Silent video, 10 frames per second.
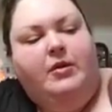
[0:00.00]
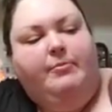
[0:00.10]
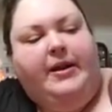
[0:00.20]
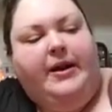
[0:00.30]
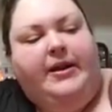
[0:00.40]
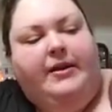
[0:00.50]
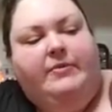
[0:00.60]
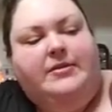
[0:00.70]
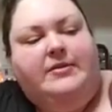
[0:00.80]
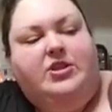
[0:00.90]
but it
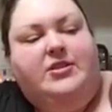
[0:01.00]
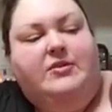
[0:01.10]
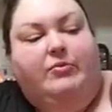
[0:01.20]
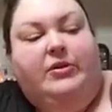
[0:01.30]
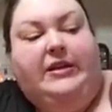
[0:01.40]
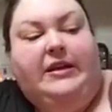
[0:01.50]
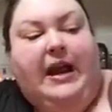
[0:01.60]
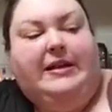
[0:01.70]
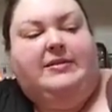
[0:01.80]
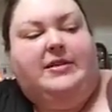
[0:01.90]
was just really
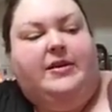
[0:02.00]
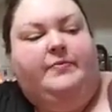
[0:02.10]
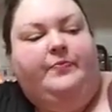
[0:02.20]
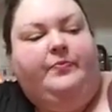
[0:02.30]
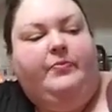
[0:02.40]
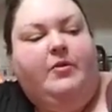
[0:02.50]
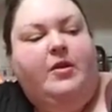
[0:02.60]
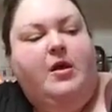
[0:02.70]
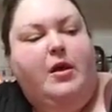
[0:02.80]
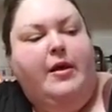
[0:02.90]
nasty.
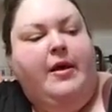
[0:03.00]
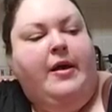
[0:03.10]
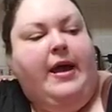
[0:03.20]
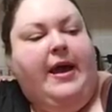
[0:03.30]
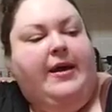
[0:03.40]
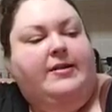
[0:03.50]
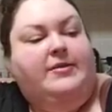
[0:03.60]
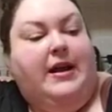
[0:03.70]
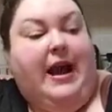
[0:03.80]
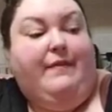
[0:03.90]

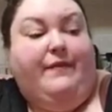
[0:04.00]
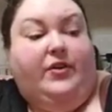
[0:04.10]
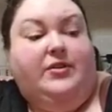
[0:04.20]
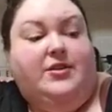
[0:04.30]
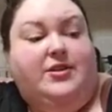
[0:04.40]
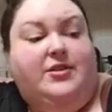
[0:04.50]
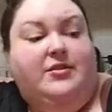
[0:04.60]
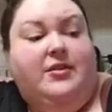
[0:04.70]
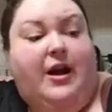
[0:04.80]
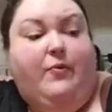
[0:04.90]
And at
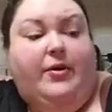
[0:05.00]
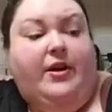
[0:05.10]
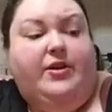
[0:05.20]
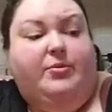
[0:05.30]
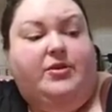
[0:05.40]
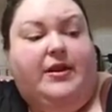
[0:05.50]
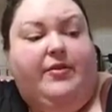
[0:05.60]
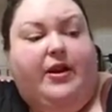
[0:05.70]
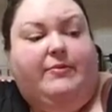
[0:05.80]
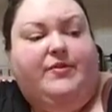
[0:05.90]
first, I 100%
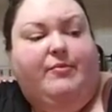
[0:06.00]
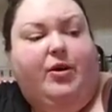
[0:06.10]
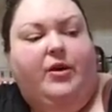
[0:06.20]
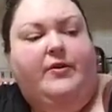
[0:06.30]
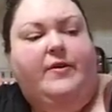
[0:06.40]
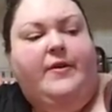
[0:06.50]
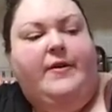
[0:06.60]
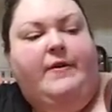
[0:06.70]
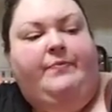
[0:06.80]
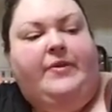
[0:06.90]
thought it was from her.
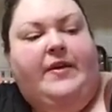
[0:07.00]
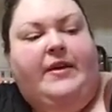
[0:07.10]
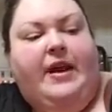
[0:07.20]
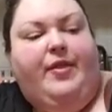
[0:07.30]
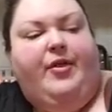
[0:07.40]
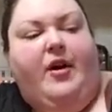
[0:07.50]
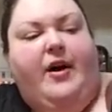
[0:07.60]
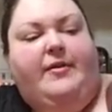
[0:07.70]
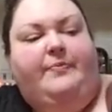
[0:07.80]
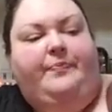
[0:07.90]
And then I
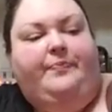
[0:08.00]
thought,